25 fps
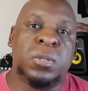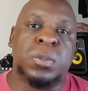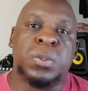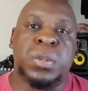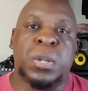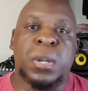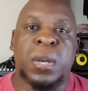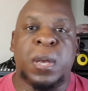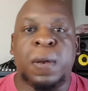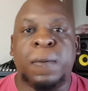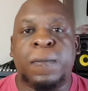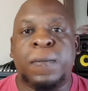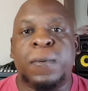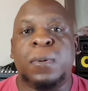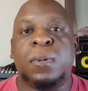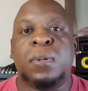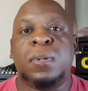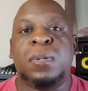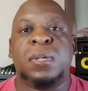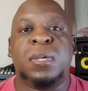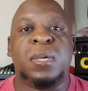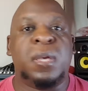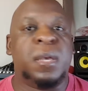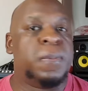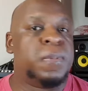you
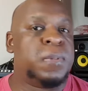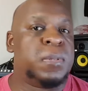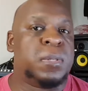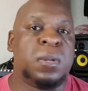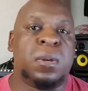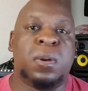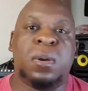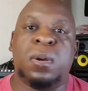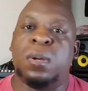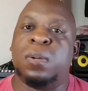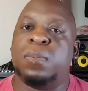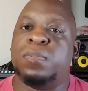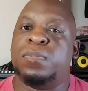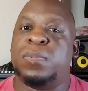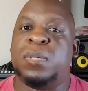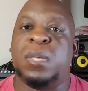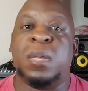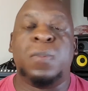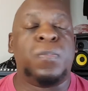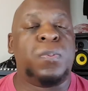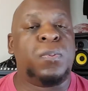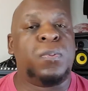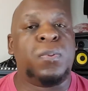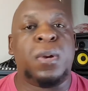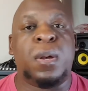forever. Gifts are
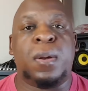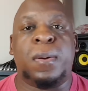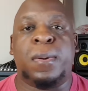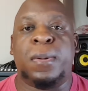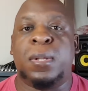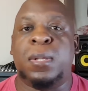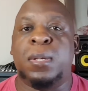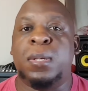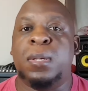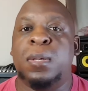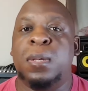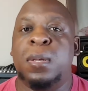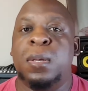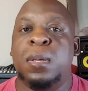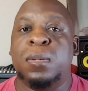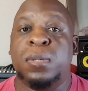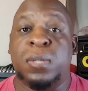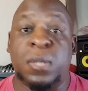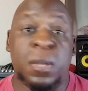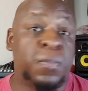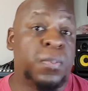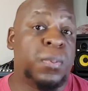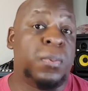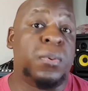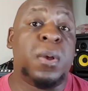temporarily
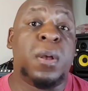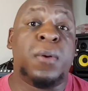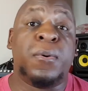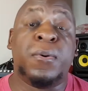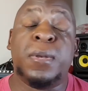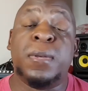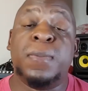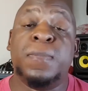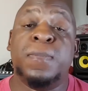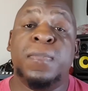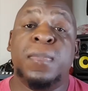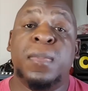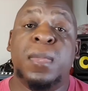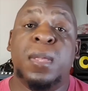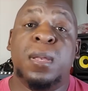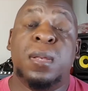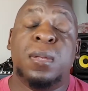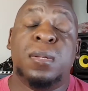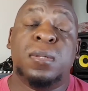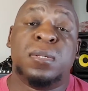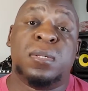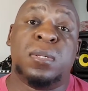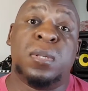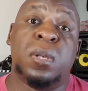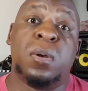temporary.
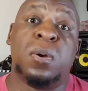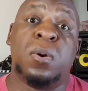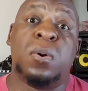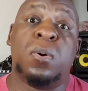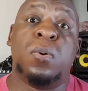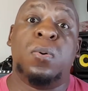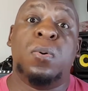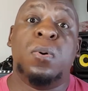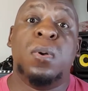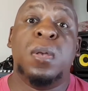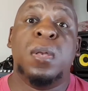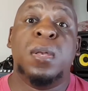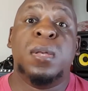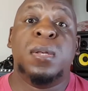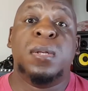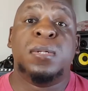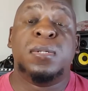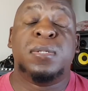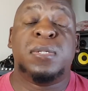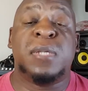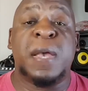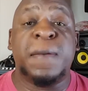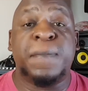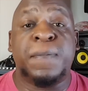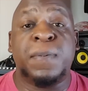So
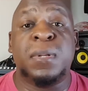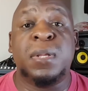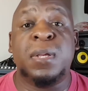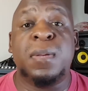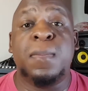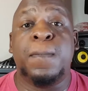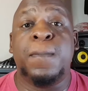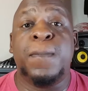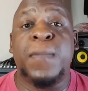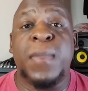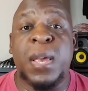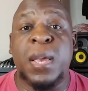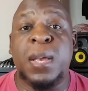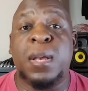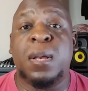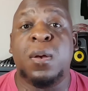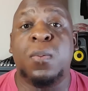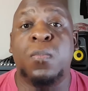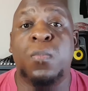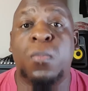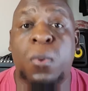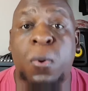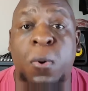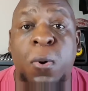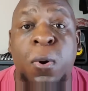definitely
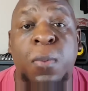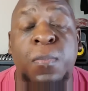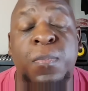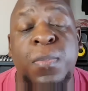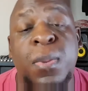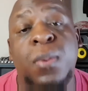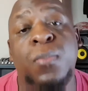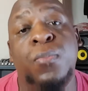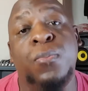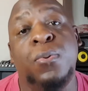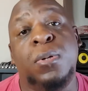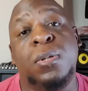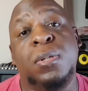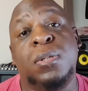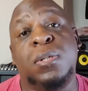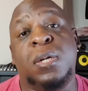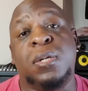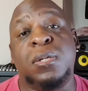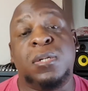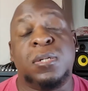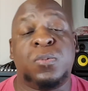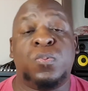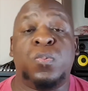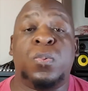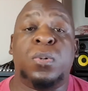make more memories. I
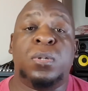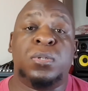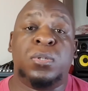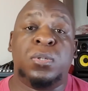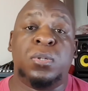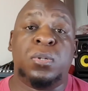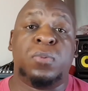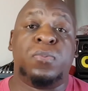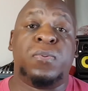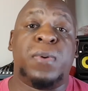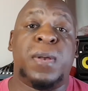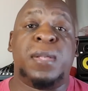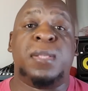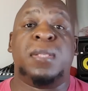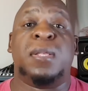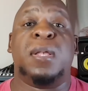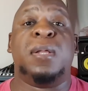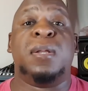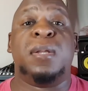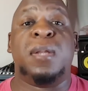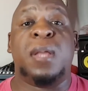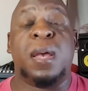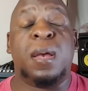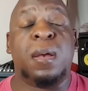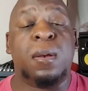just want you to write
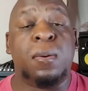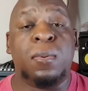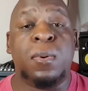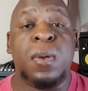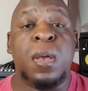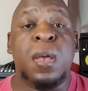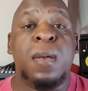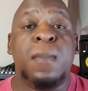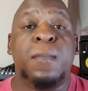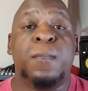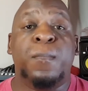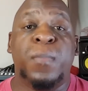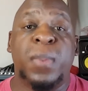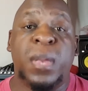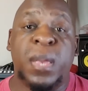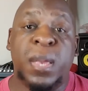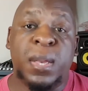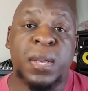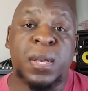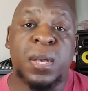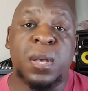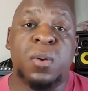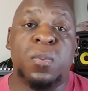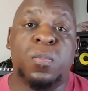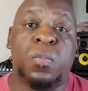that down.
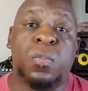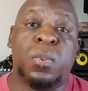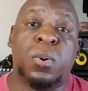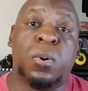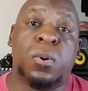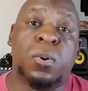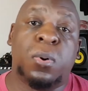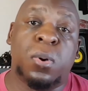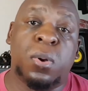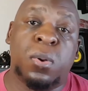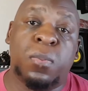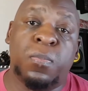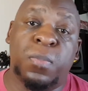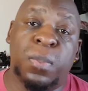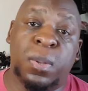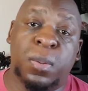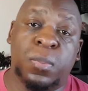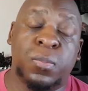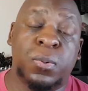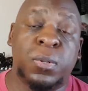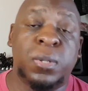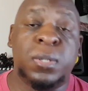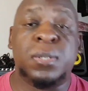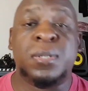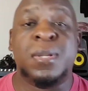Make more
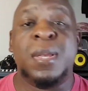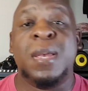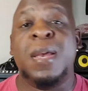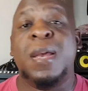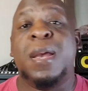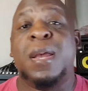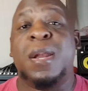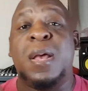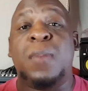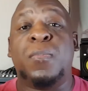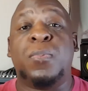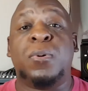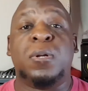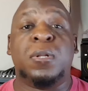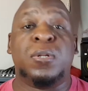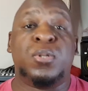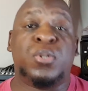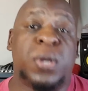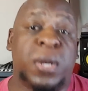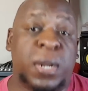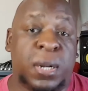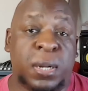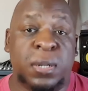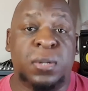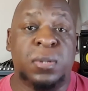memories. And I'm going to
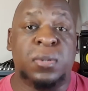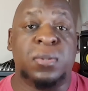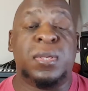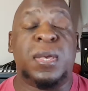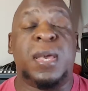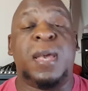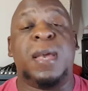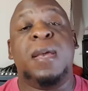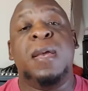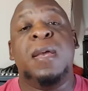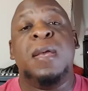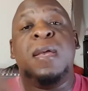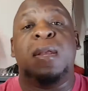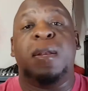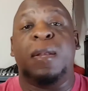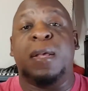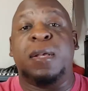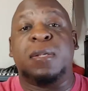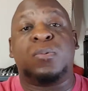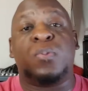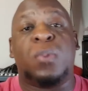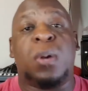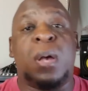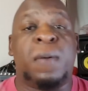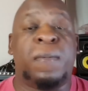try to do that. And
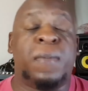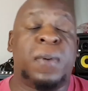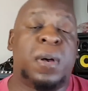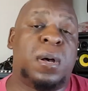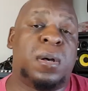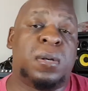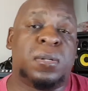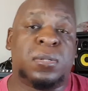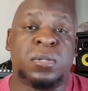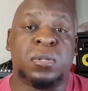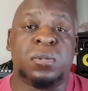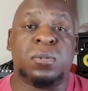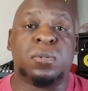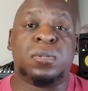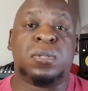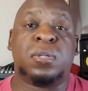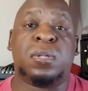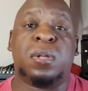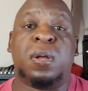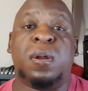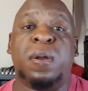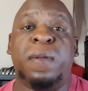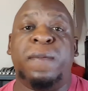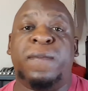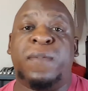that's why I've also
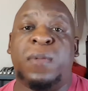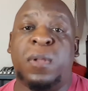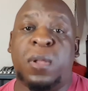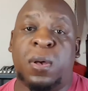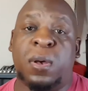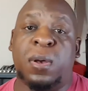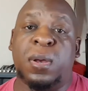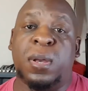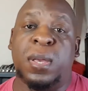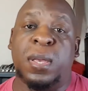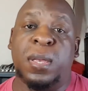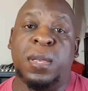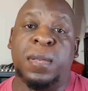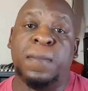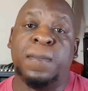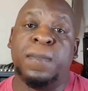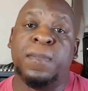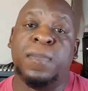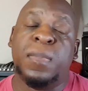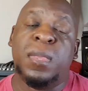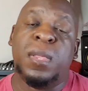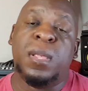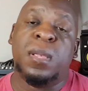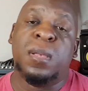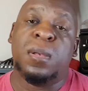started vlogging.
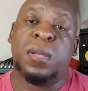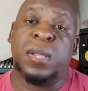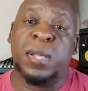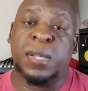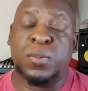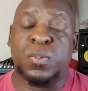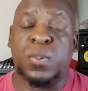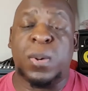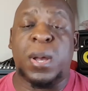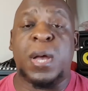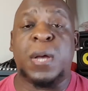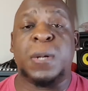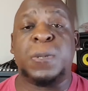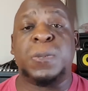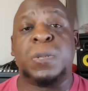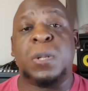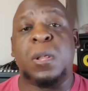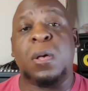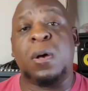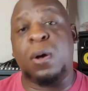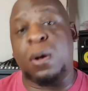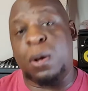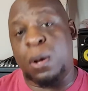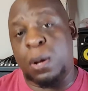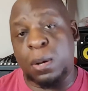That's why I
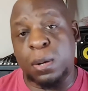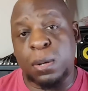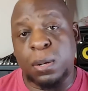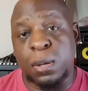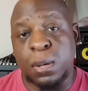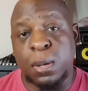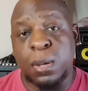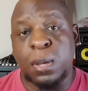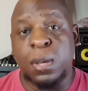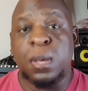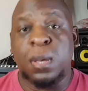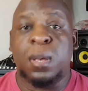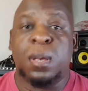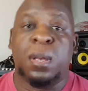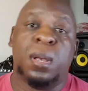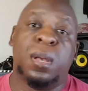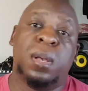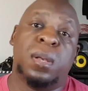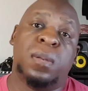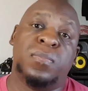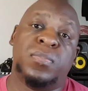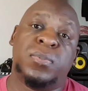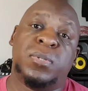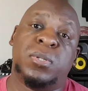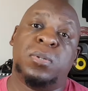vlog
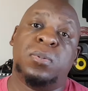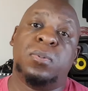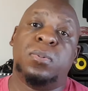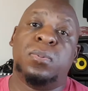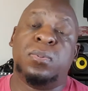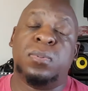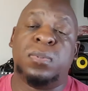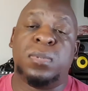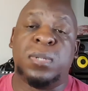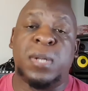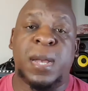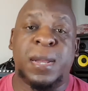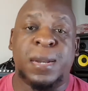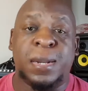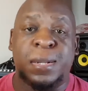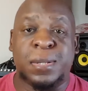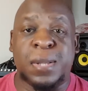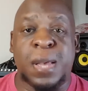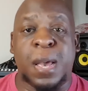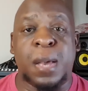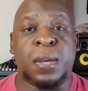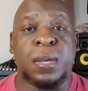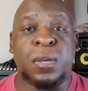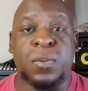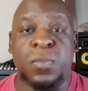um, to kind of
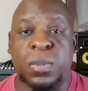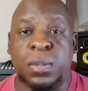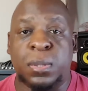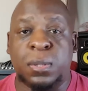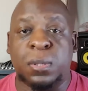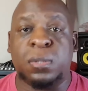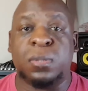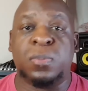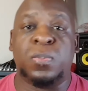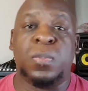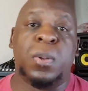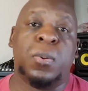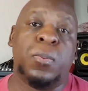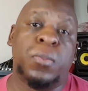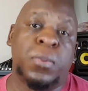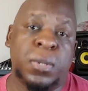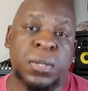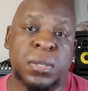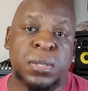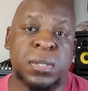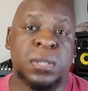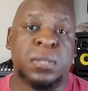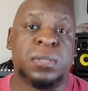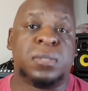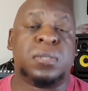document those
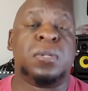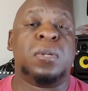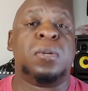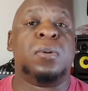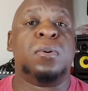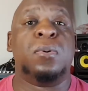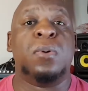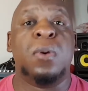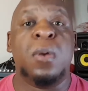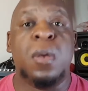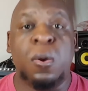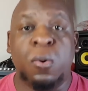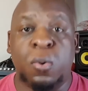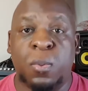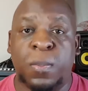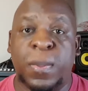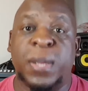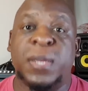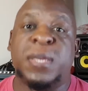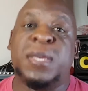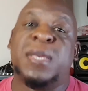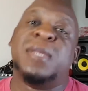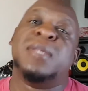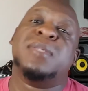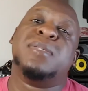memories. And so
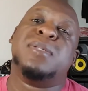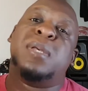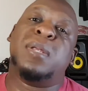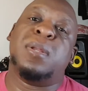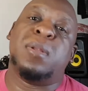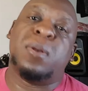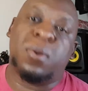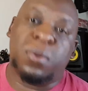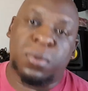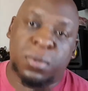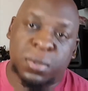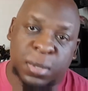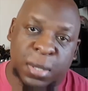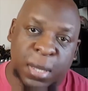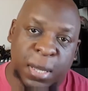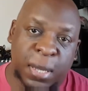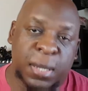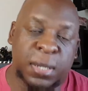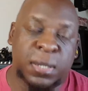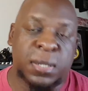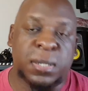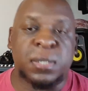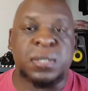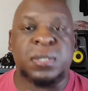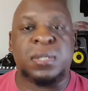my kids get older, they
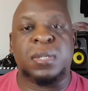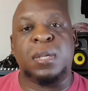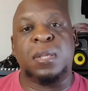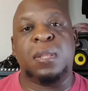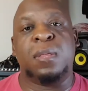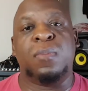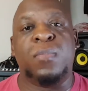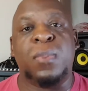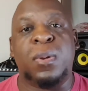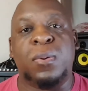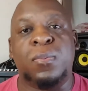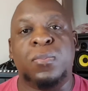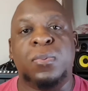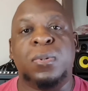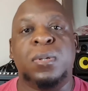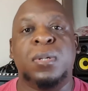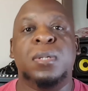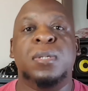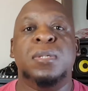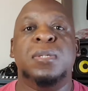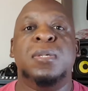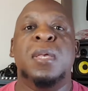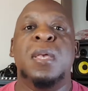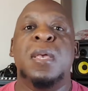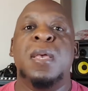get to see the
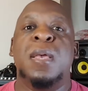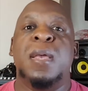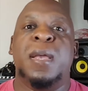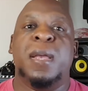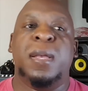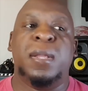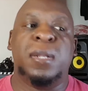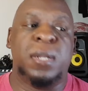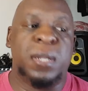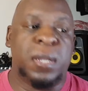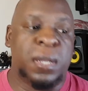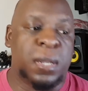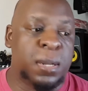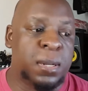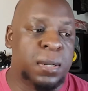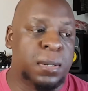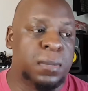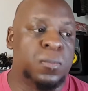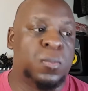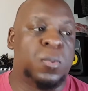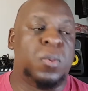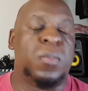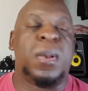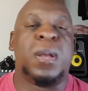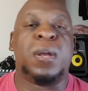memories. And
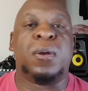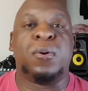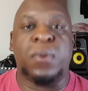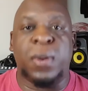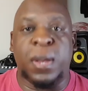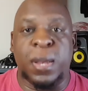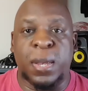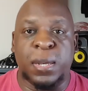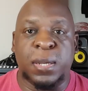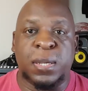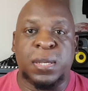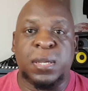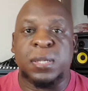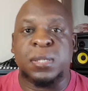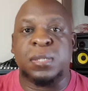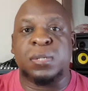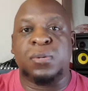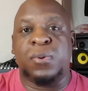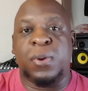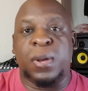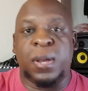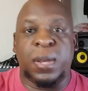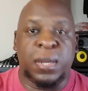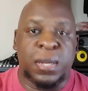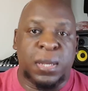then when my grandkids,
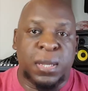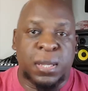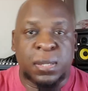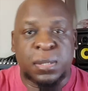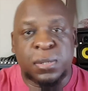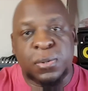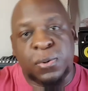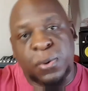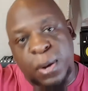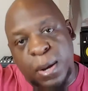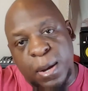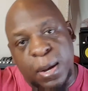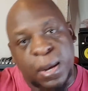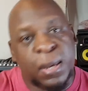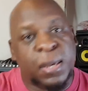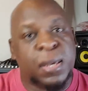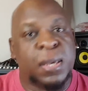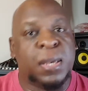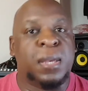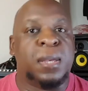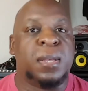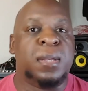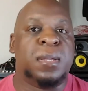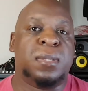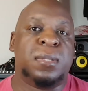grandkids,
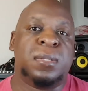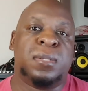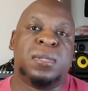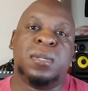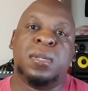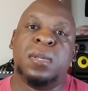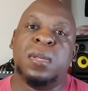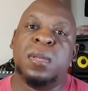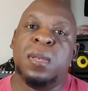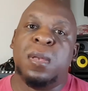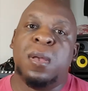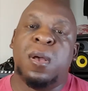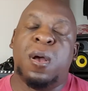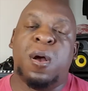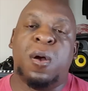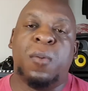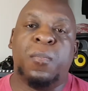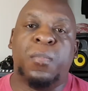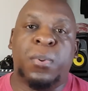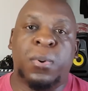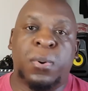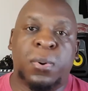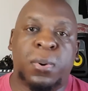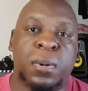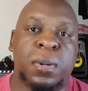grandkids are
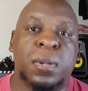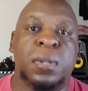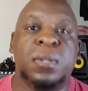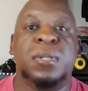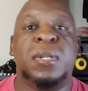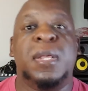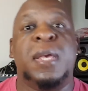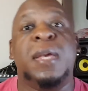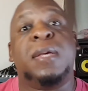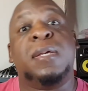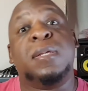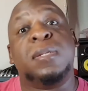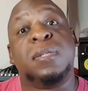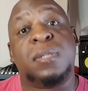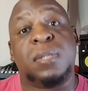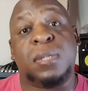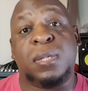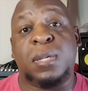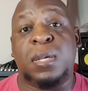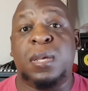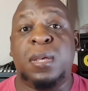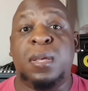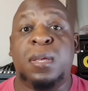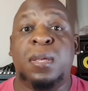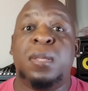born, they can
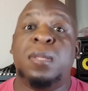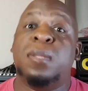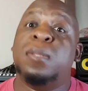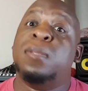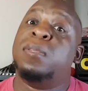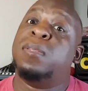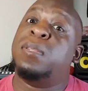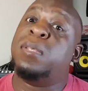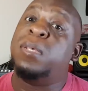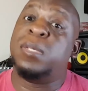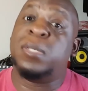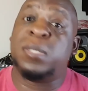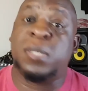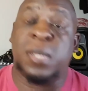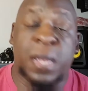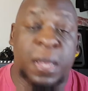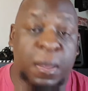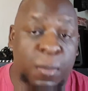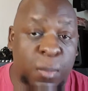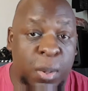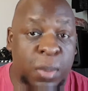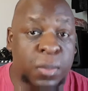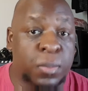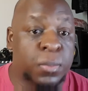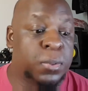see these
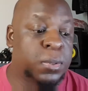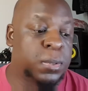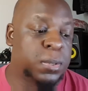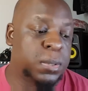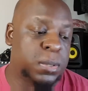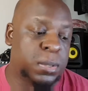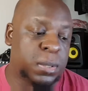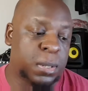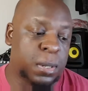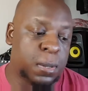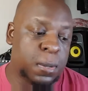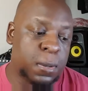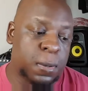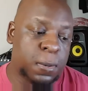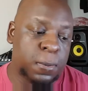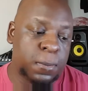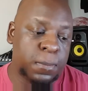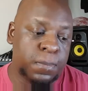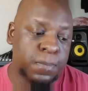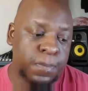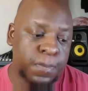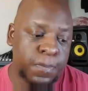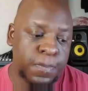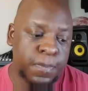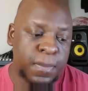same memories.
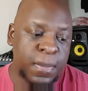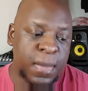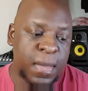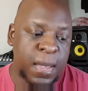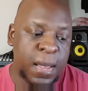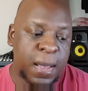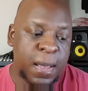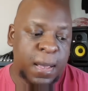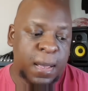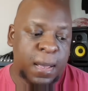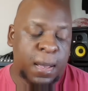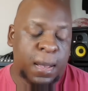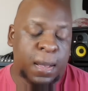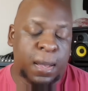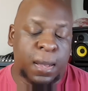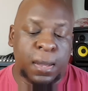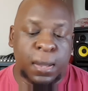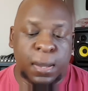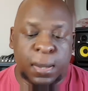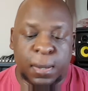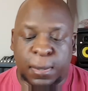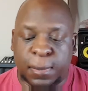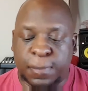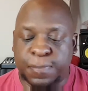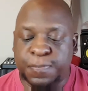So
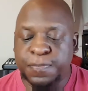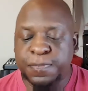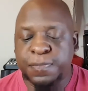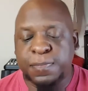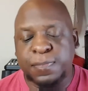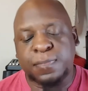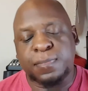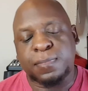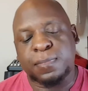um,